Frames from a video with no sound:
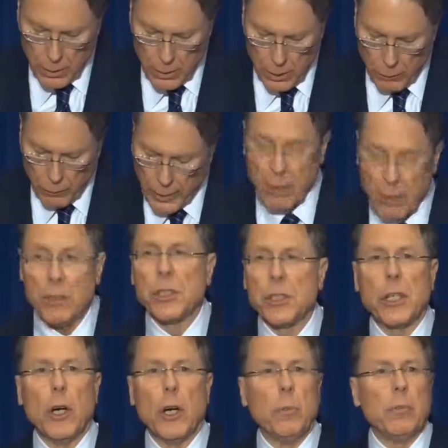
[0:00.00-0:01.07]
of whatever
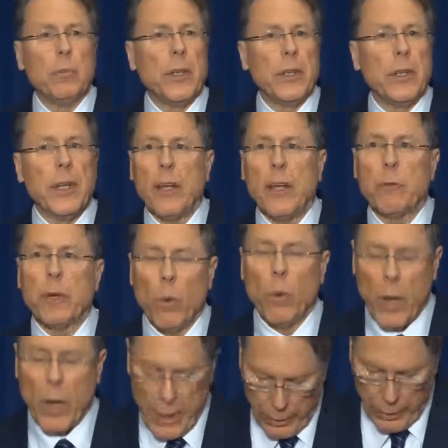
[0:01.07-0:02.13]
scope the task
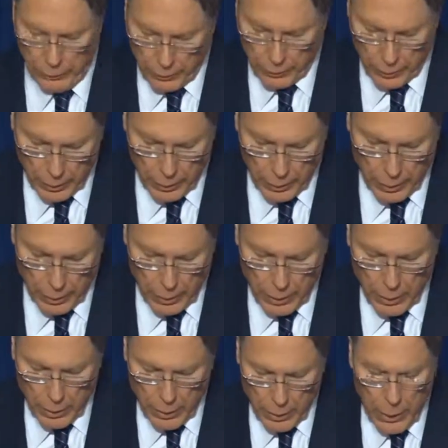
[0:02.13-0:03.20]
requires.
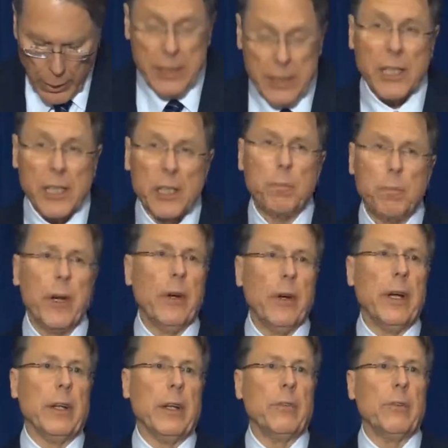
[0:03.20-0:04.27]
His
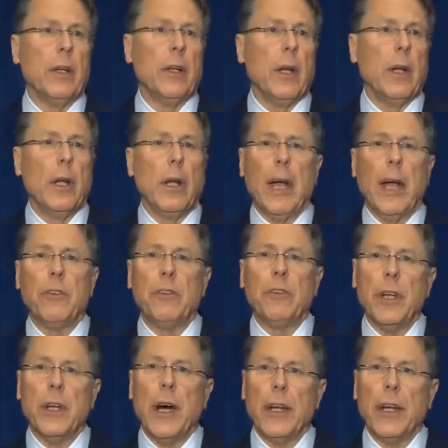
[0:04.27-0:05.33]
experience as a
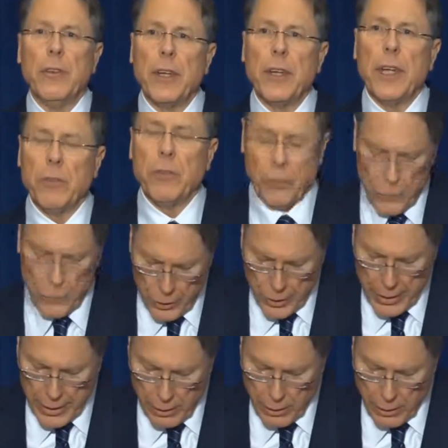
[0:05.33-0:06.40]
United States
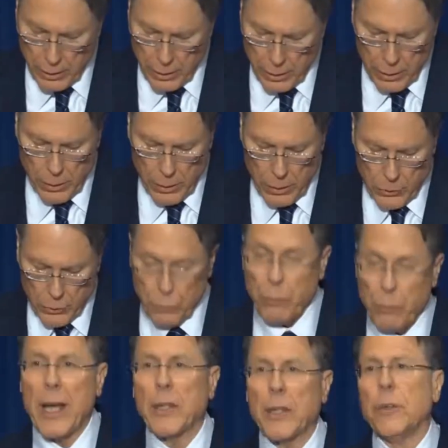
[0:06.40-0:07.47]
Attorney,
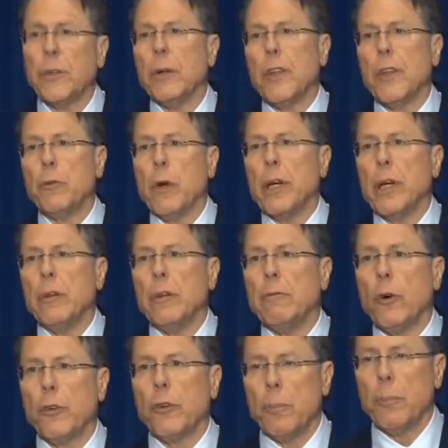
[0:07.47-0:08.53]
Director of the Drug
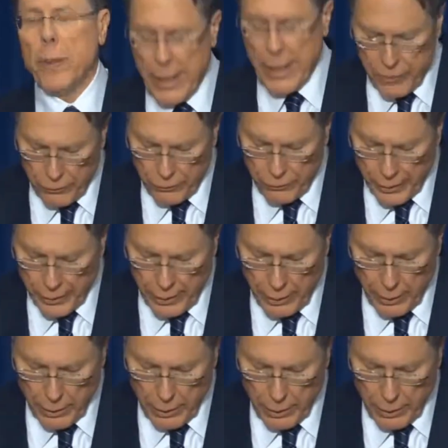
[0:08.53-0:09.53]
Enforcement Agency,